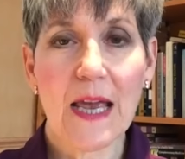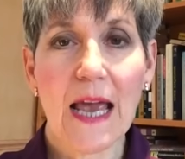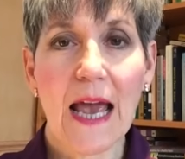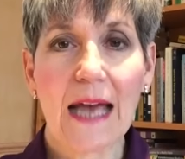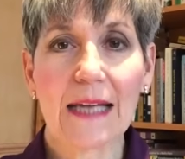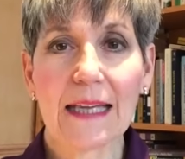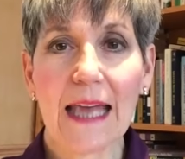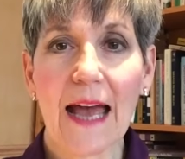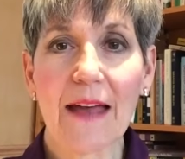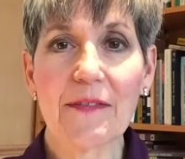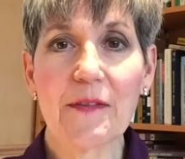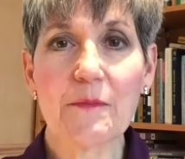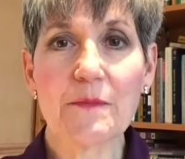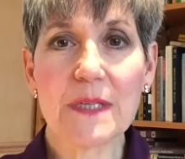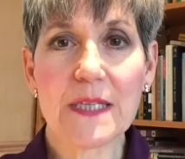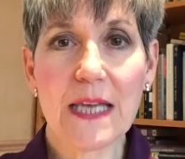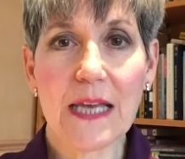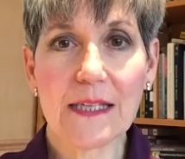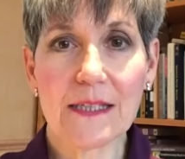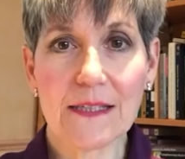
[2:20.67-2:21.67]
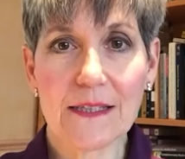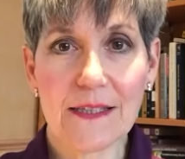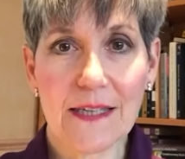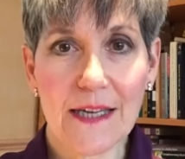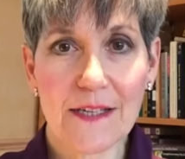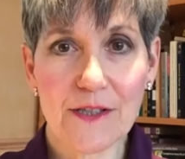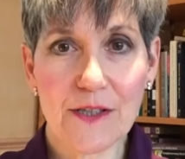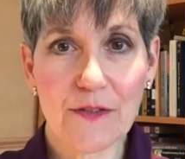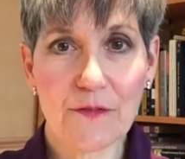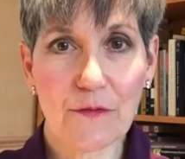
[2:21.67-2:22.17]
and had them send
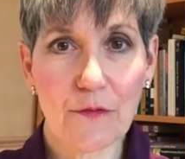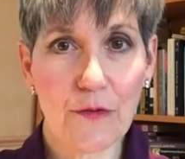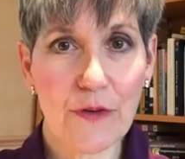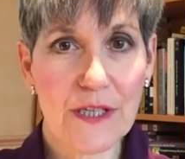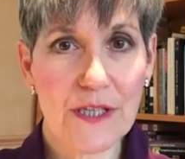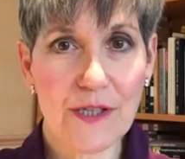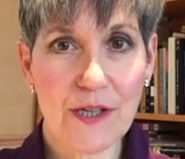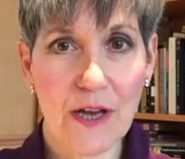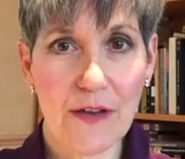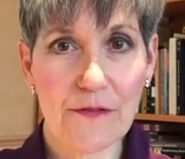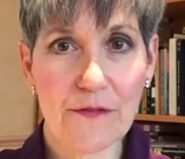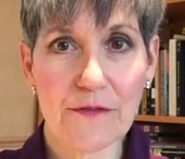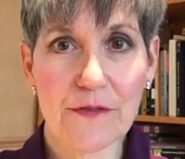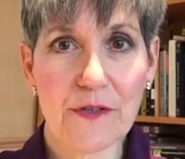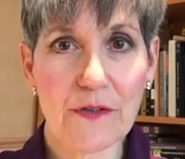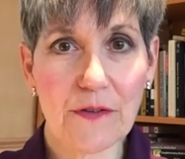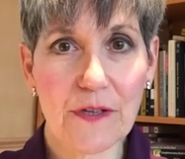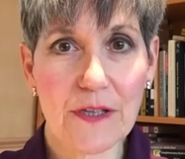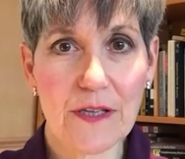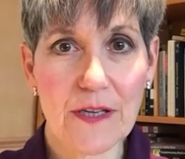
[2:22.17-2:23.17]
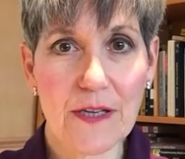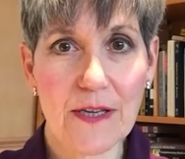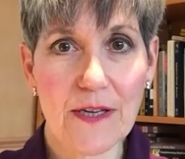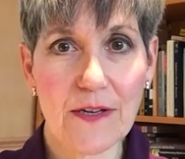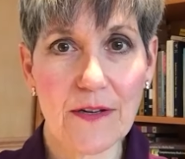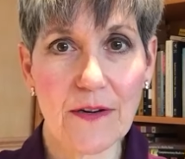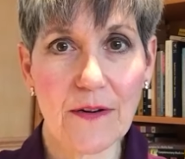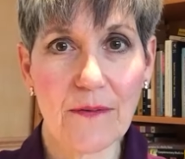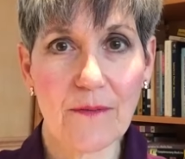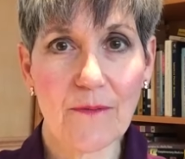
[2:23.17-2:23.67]
intention for each other during the
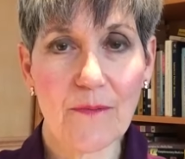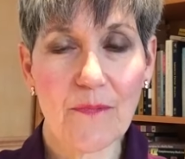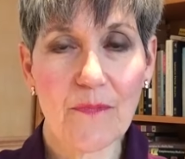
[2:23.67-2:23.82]
year.